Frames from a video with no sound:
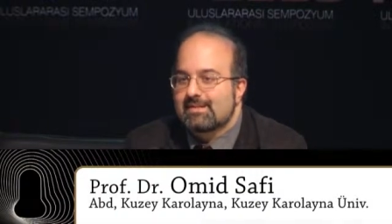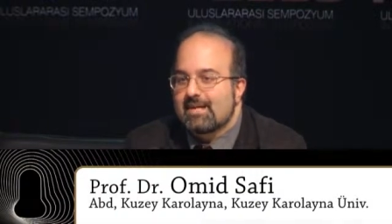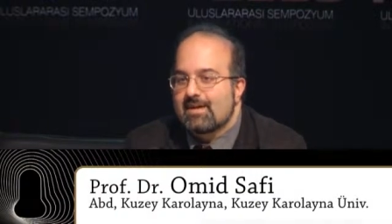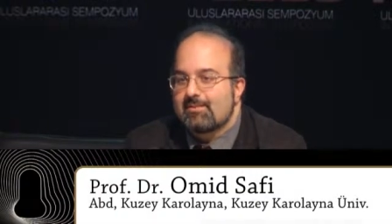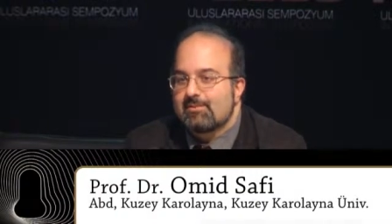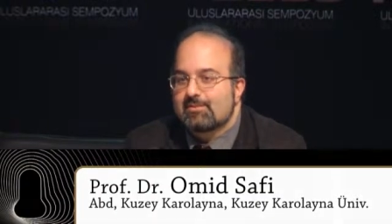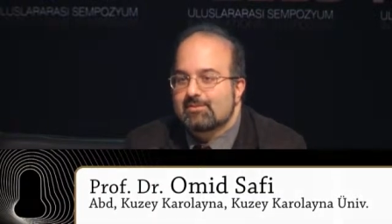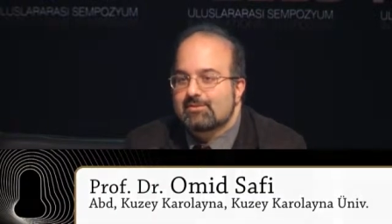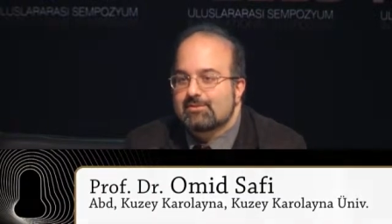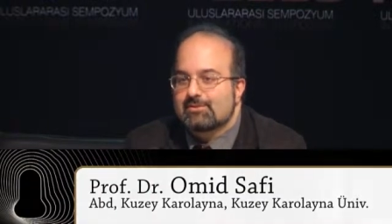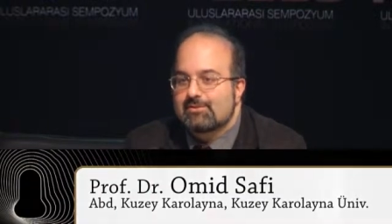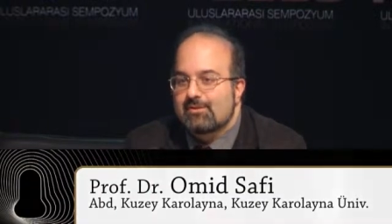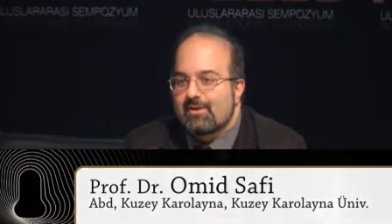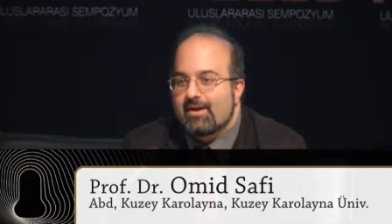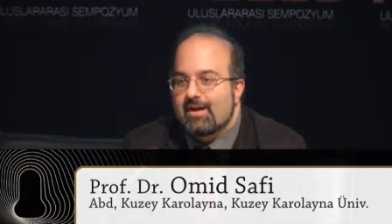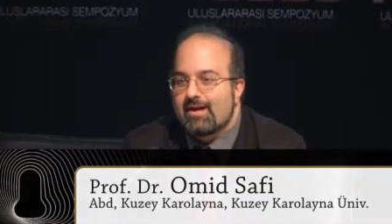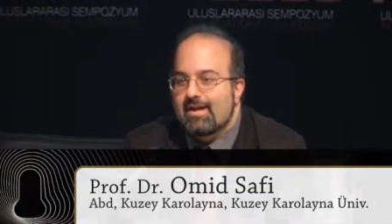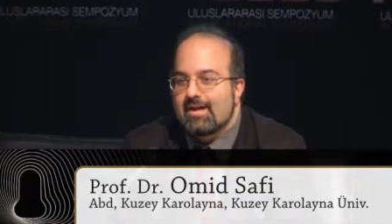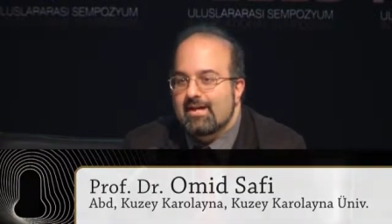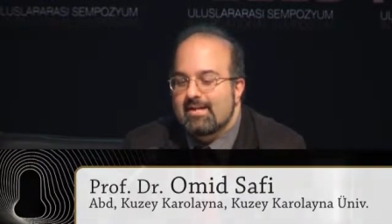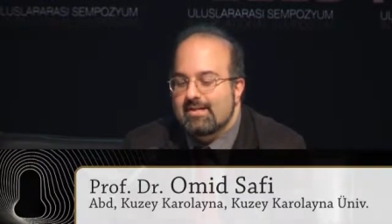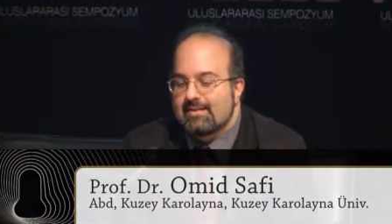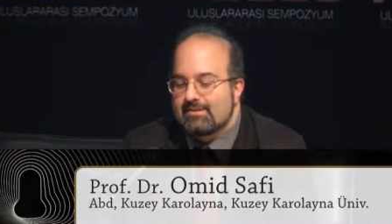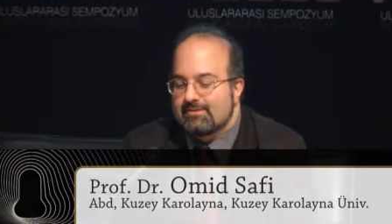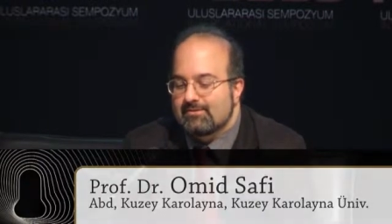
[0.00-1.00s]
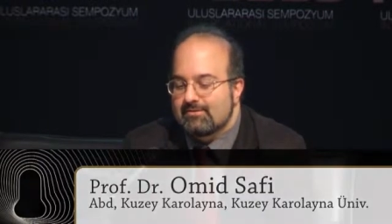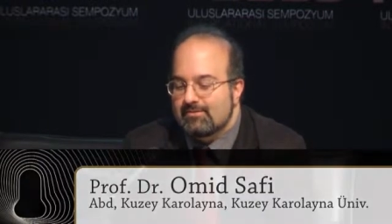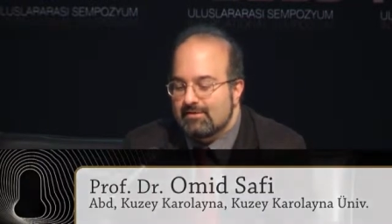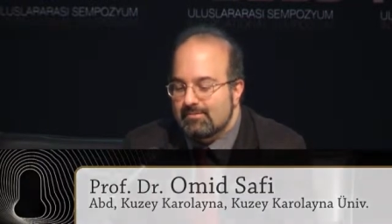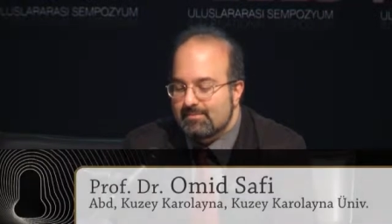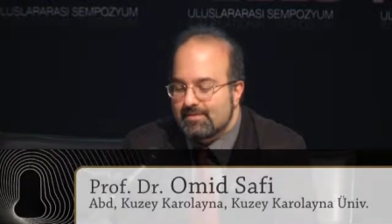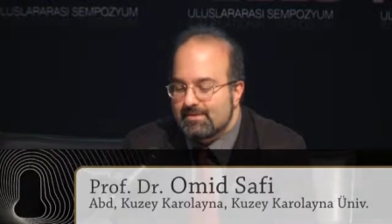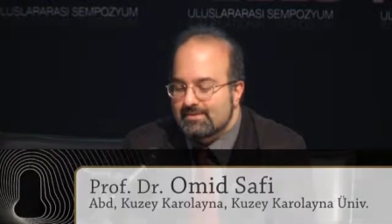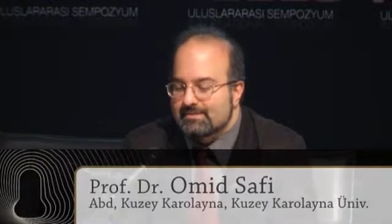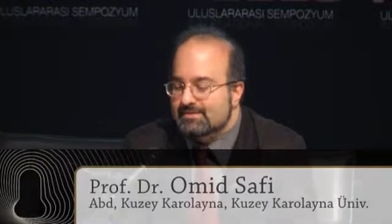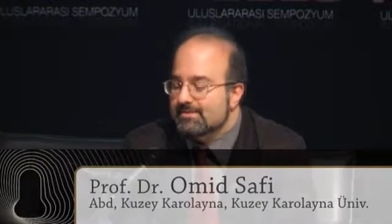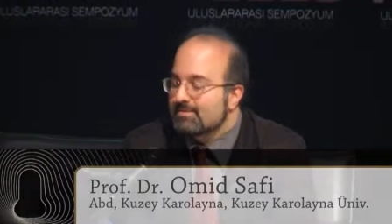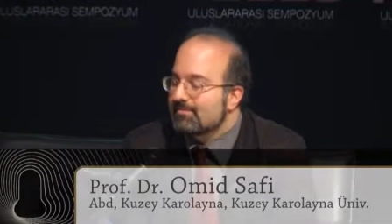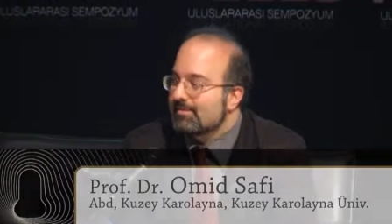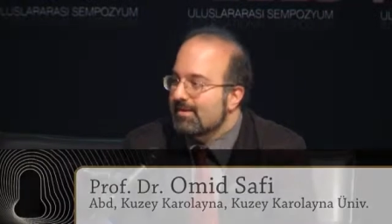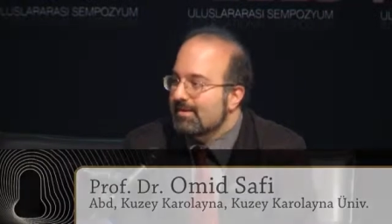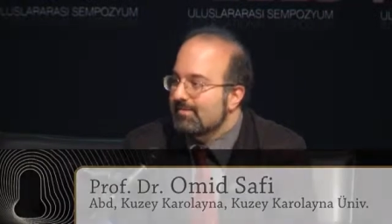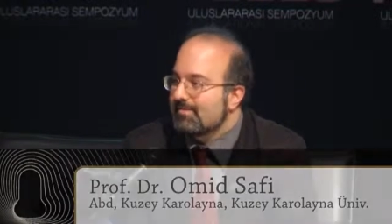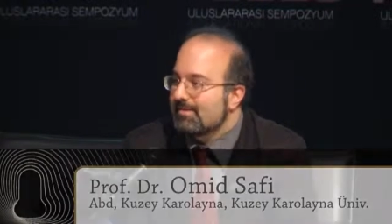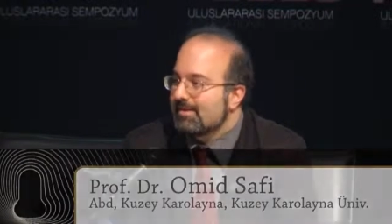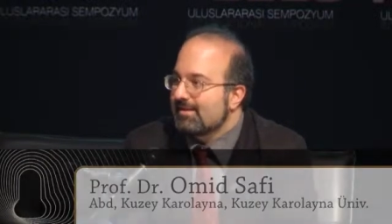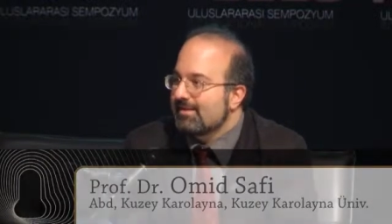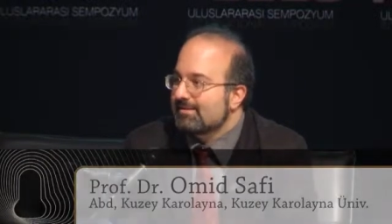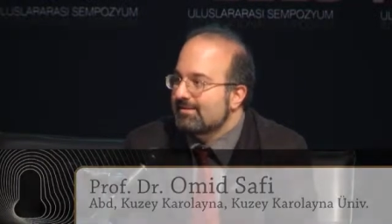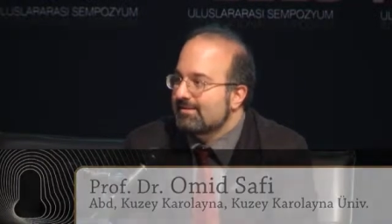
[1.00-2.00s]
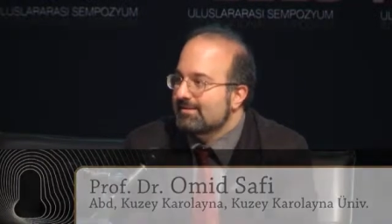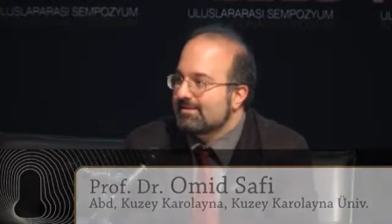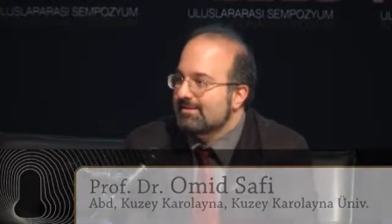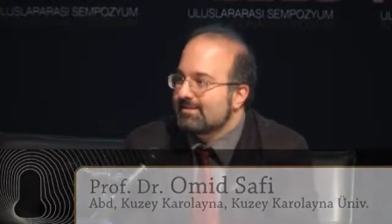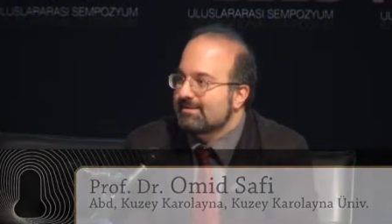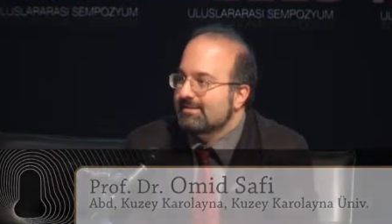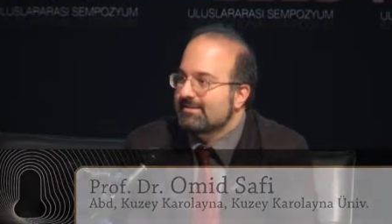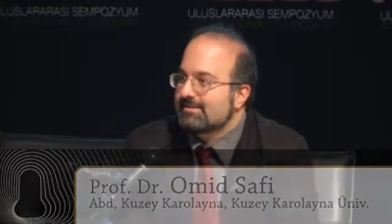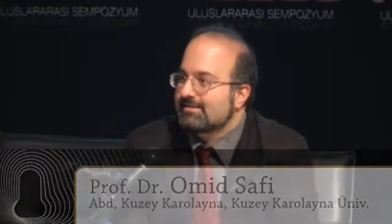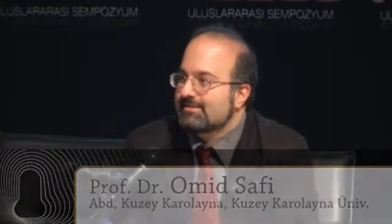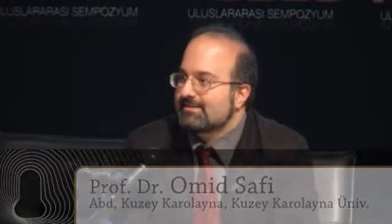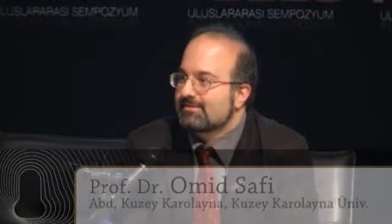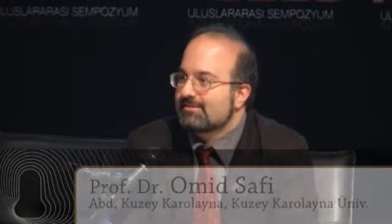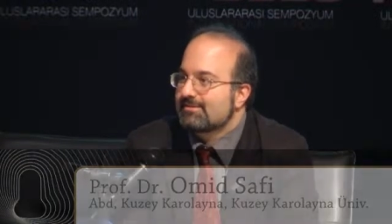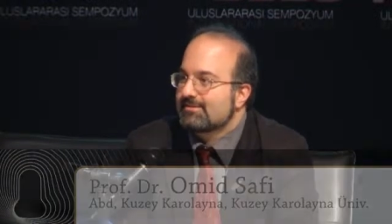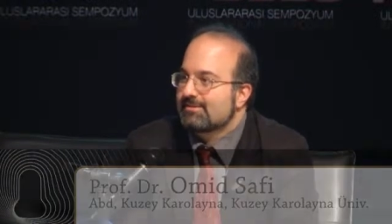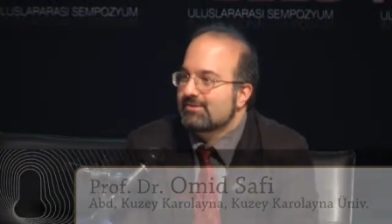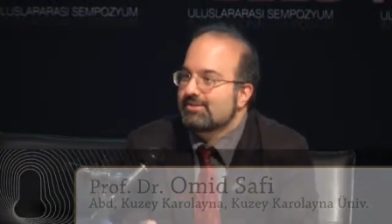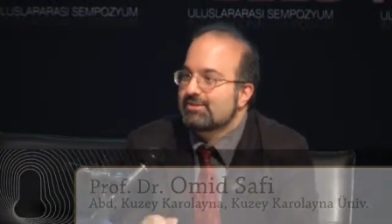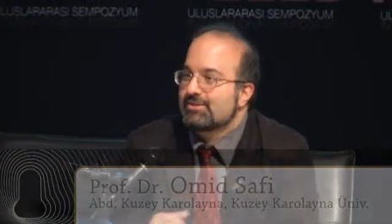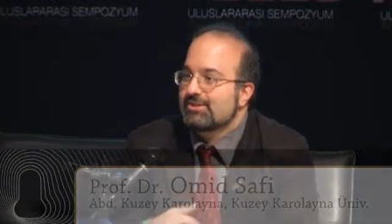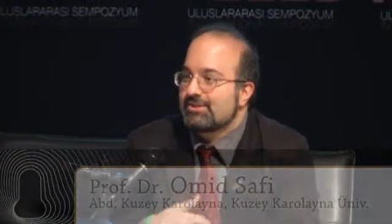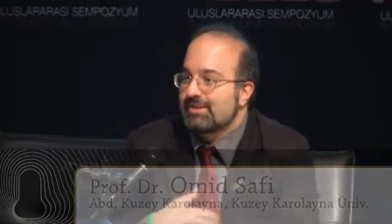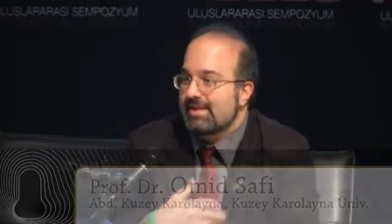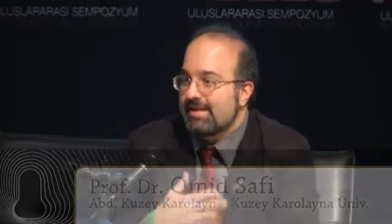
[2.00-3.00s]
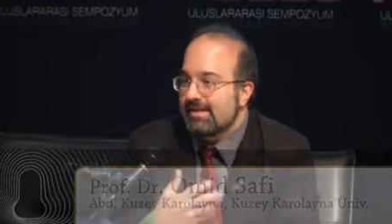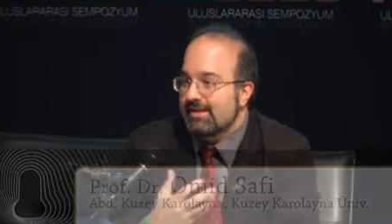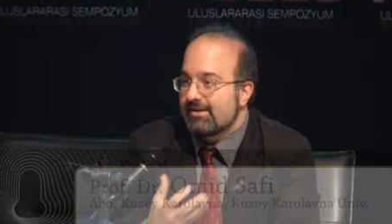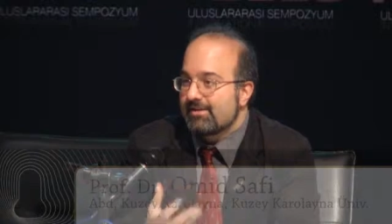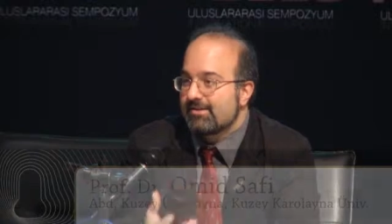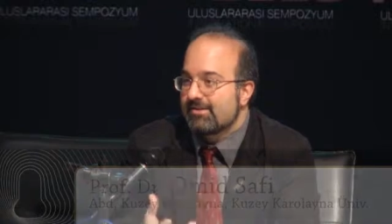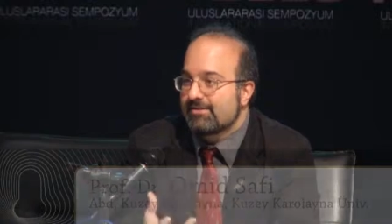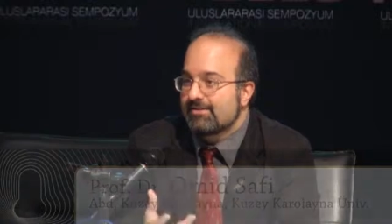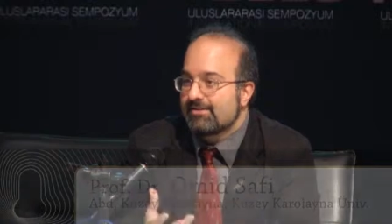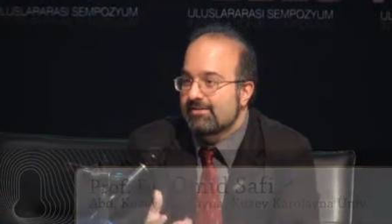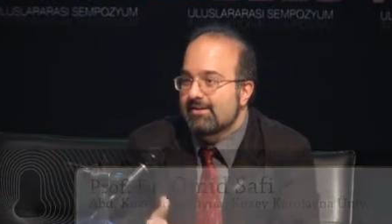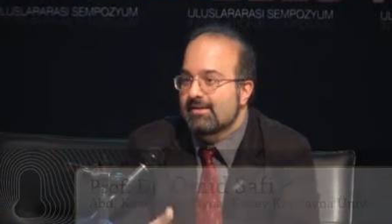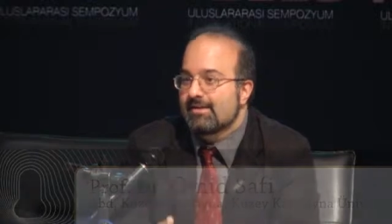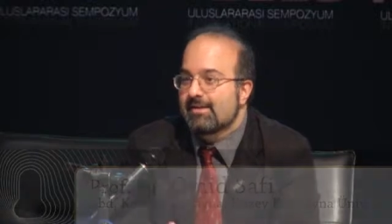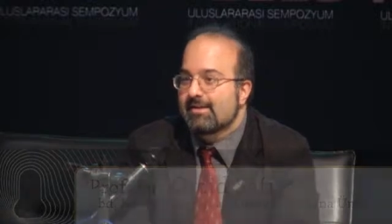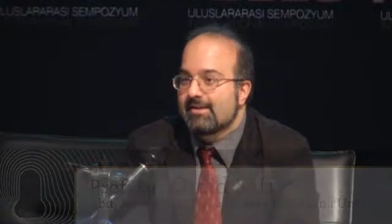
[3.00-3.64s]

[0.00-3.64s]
I will try to the best of my abilities to share